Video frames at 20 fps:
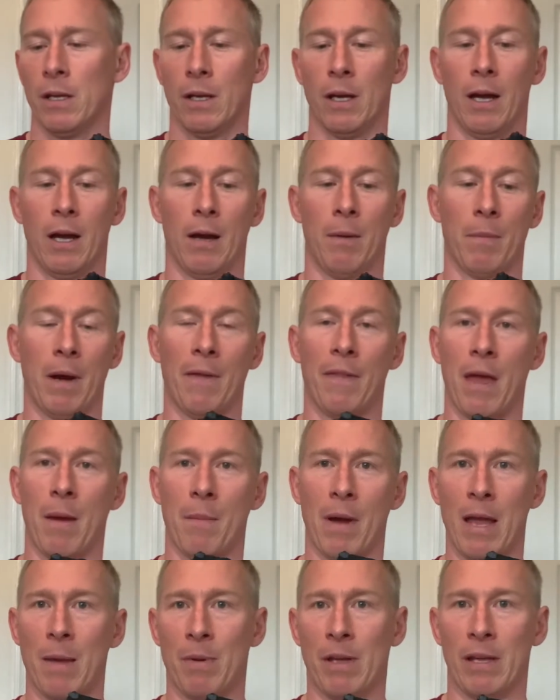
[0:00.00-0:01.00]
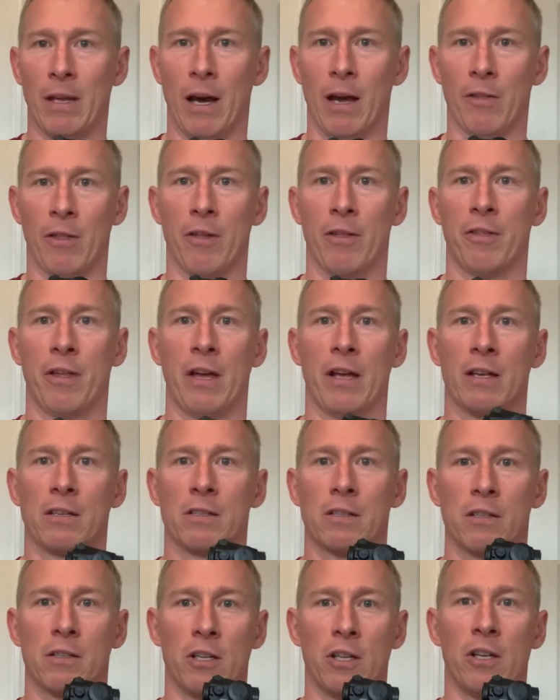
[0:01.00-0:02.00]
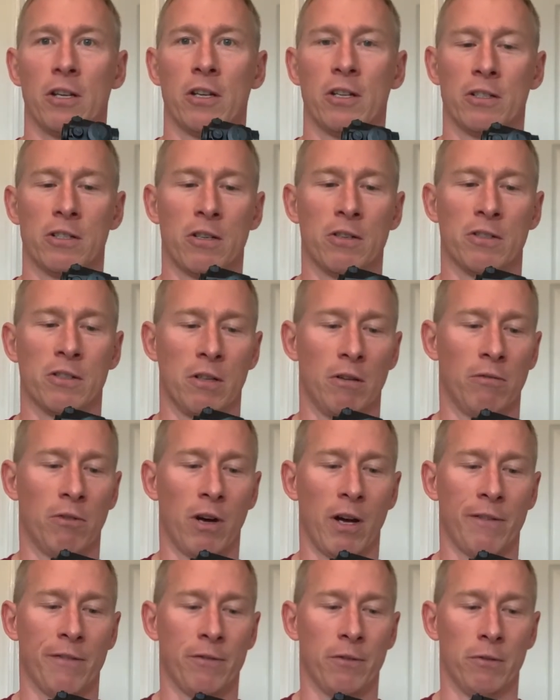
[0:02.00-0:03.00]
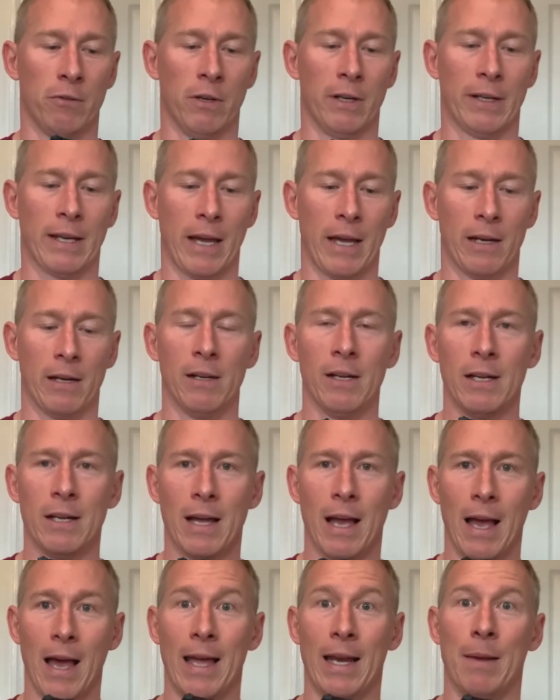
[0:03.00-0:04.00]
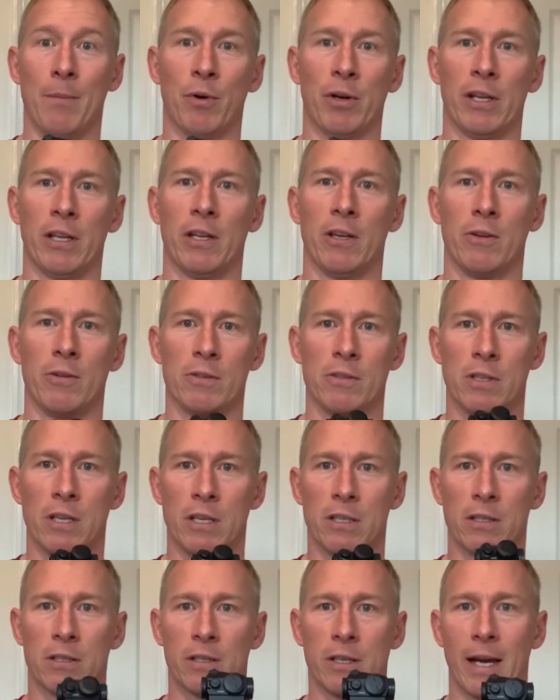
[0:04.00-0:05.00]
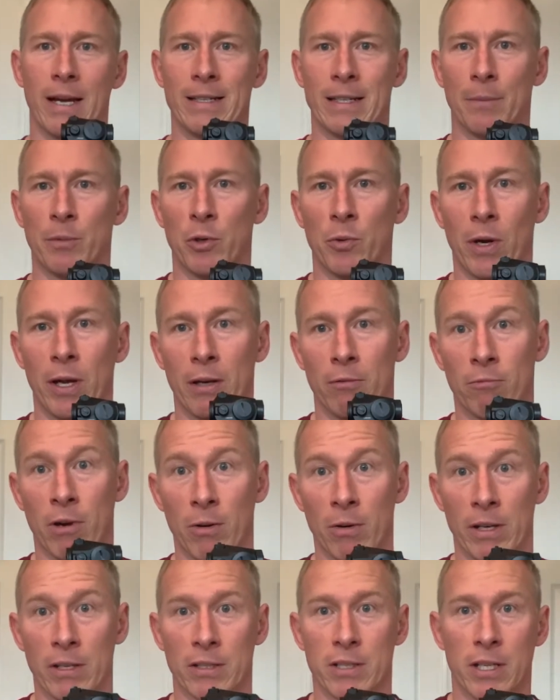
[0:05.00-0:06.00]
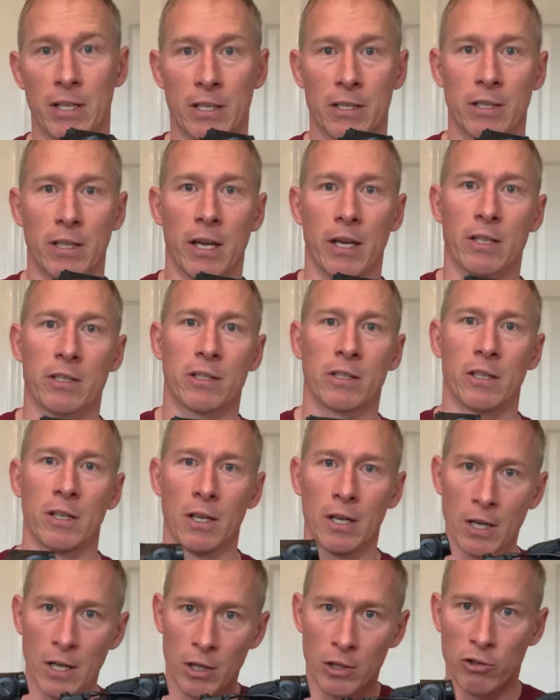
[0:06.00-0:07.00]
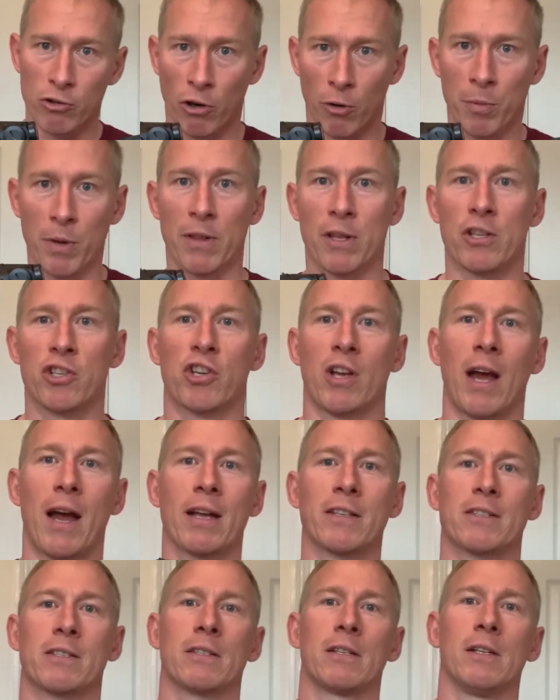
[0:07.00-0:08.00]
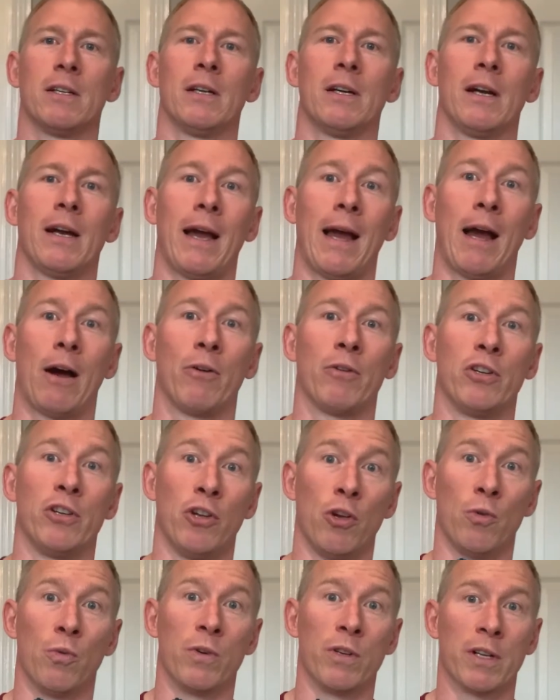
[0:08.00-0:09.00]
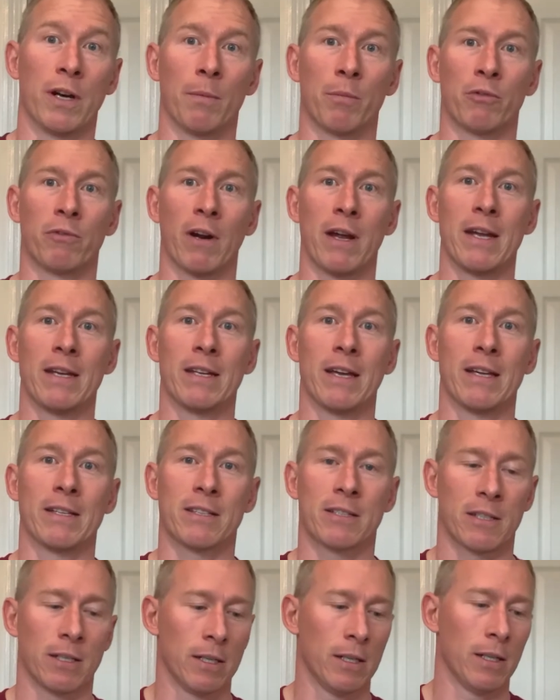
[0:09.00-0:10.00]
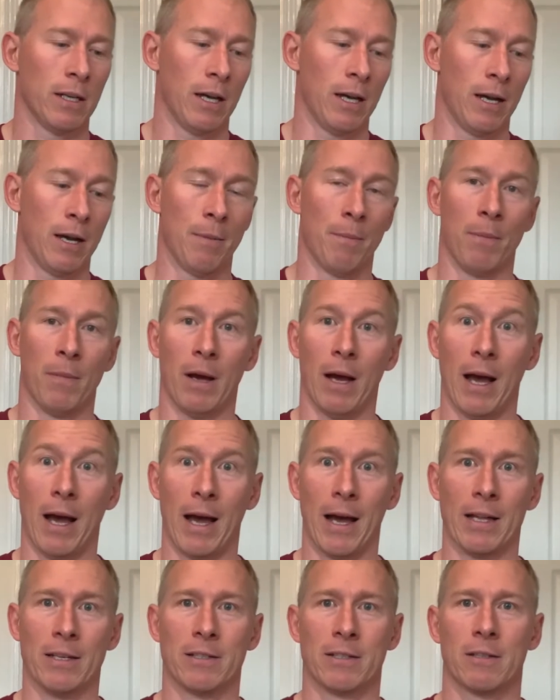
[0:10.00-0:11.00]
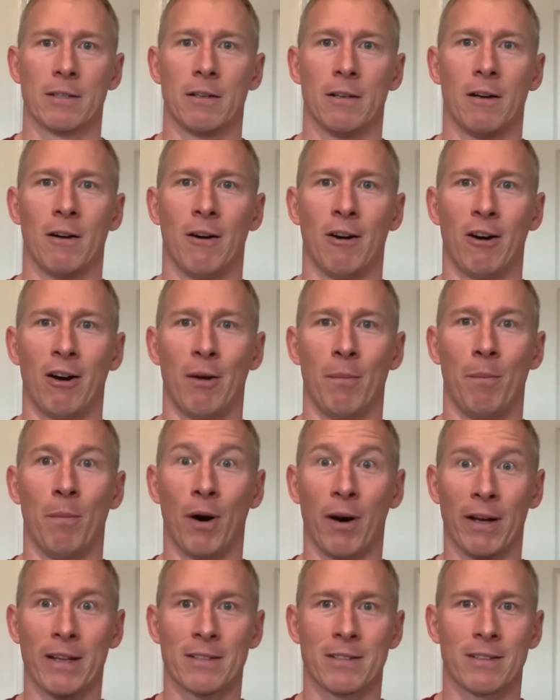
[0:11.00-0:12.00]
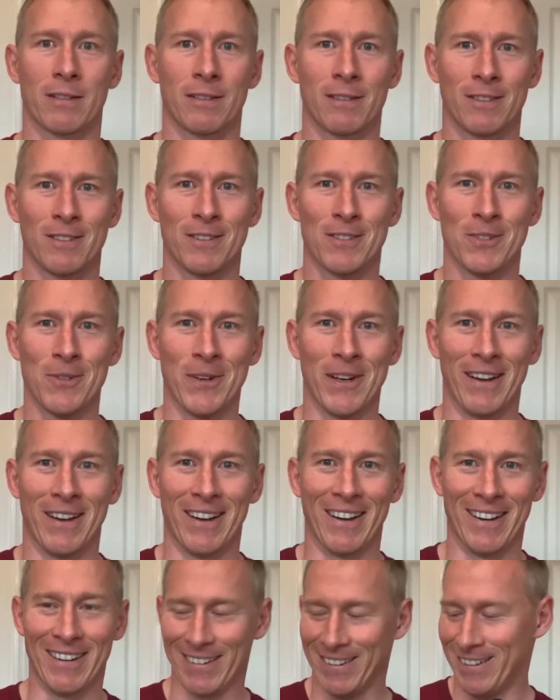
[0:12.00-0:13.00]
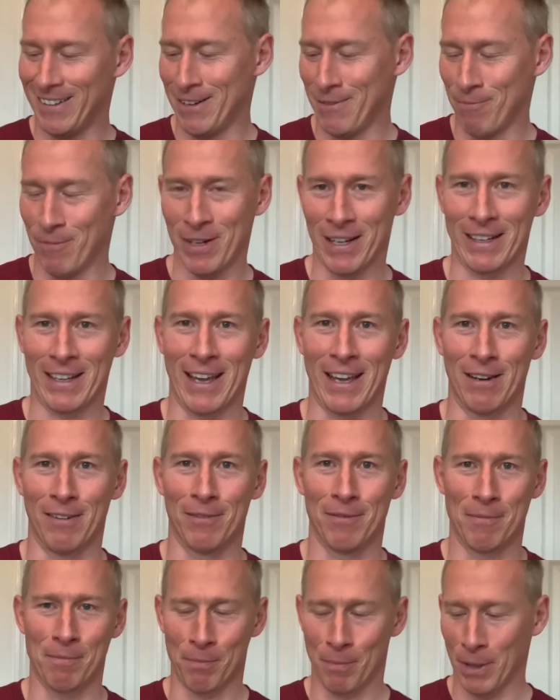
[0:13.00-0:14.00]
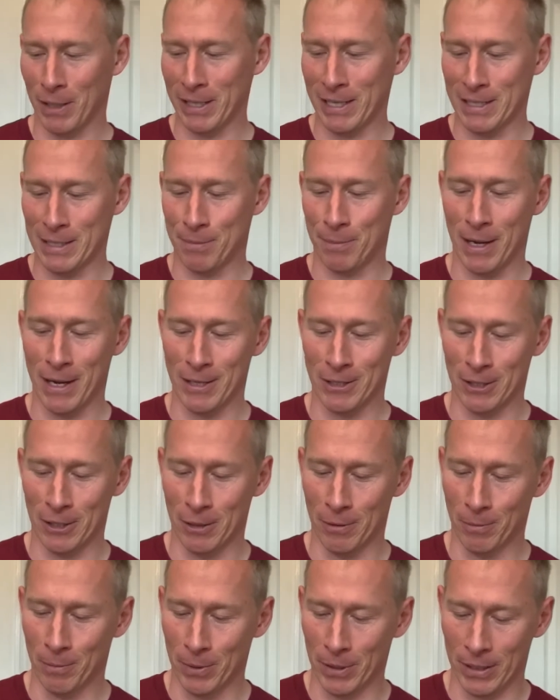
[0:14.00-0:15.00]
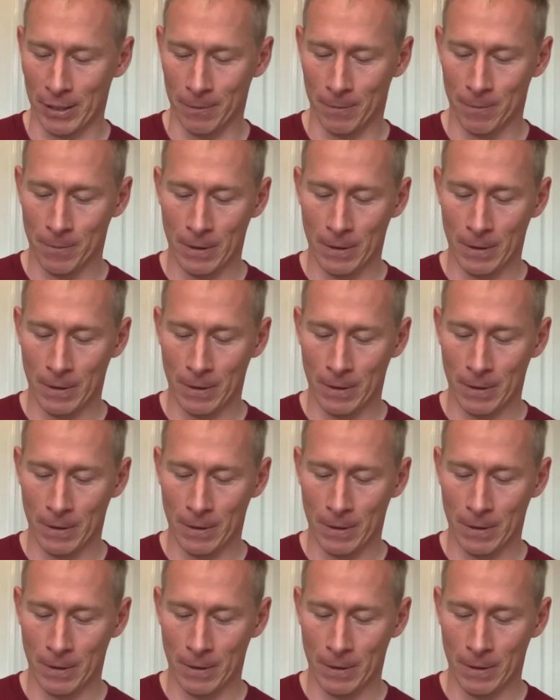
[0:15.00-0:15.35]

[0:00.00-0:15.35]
um, and there may be other things that you can do to the rifle. Again, anybody use these KWA Ronin T6, drop in the chat how you would upgrade it um, and I might do it. Um, again, money dependent, but